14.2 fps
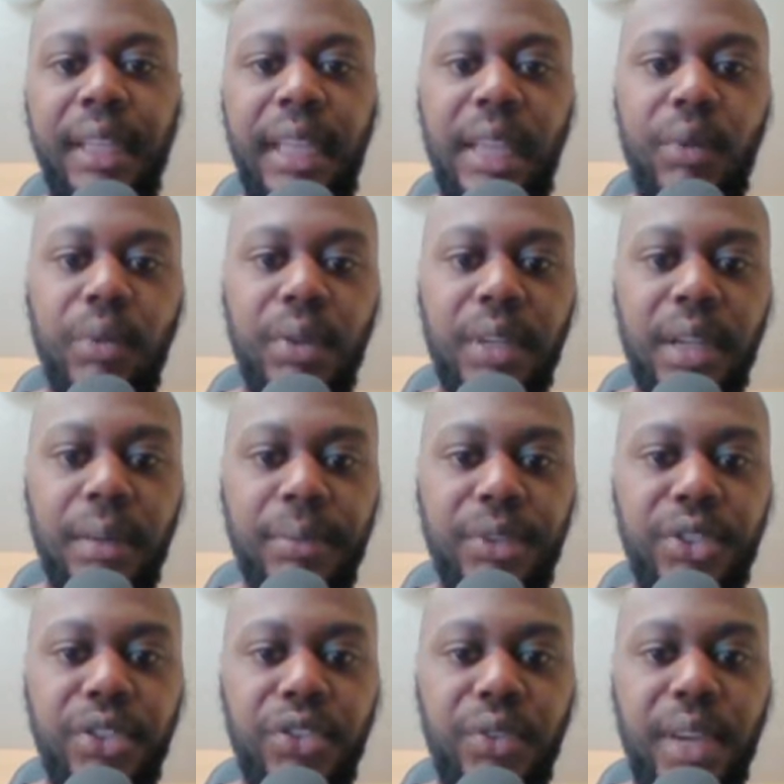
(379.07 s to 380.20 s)
and we'll come
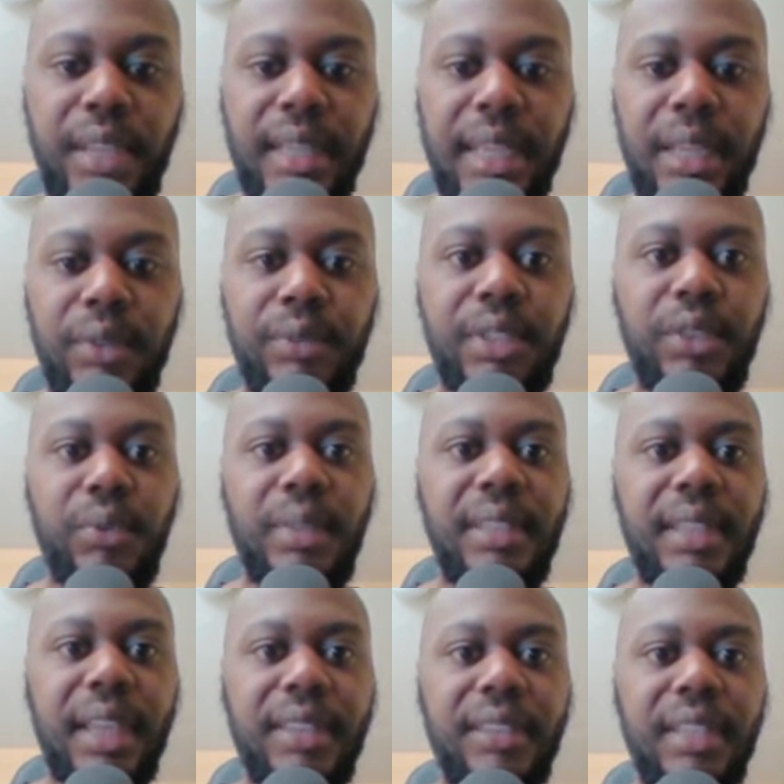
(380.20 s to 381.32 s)
straight down to
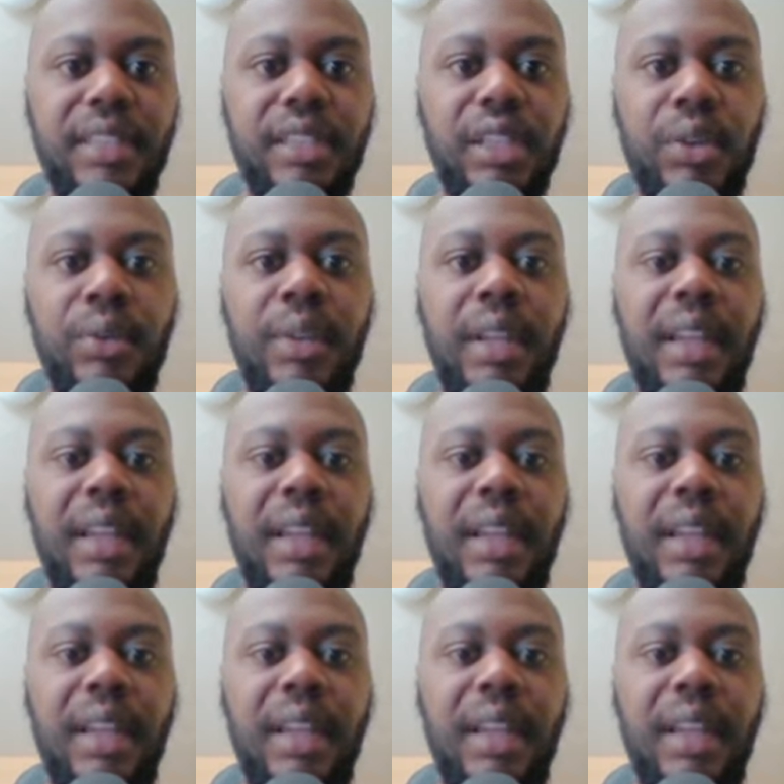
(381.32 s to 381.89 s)
retest this low